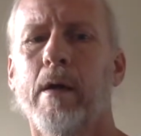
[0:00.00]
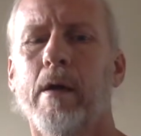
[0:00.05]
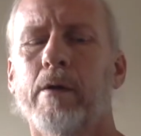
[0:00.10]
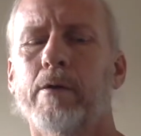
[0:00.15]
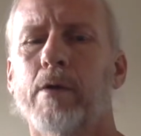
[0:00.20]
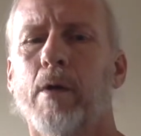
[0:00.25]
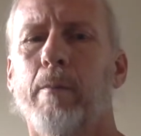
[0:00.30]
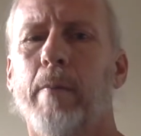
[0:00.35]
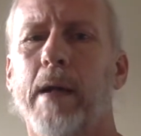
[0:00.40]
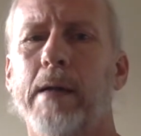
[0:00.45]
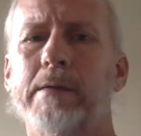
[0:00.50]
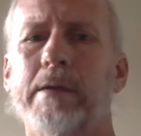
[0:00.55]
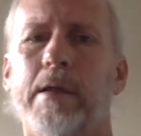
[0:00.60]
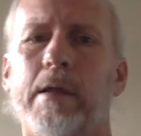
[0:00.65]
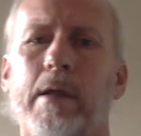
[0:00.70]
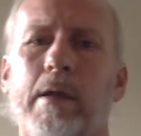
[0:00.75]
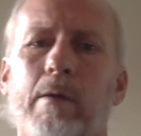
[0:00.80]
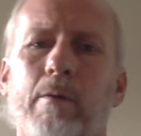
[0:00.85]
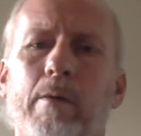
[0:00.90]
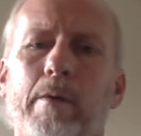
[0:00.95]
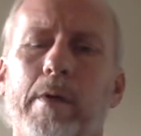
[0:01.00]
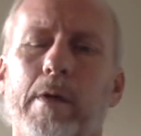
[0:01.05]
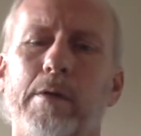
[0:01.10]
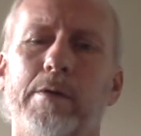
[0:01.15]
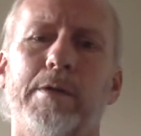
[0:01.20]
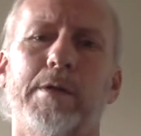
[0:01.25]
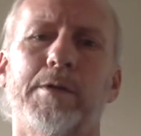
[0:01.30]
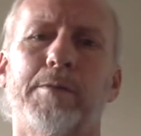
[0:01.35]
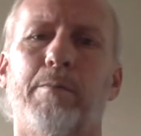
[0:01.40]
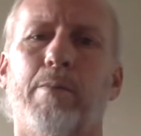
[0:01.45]
So basically,
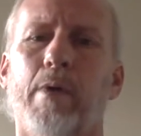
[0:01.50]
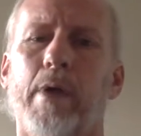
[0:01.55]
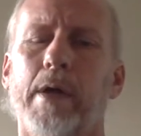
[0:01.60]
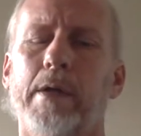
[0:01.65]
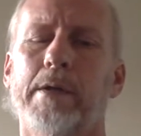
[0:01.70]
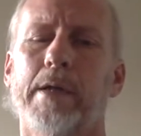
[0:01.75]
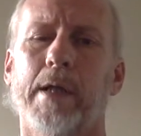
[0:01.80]
there's this bridge.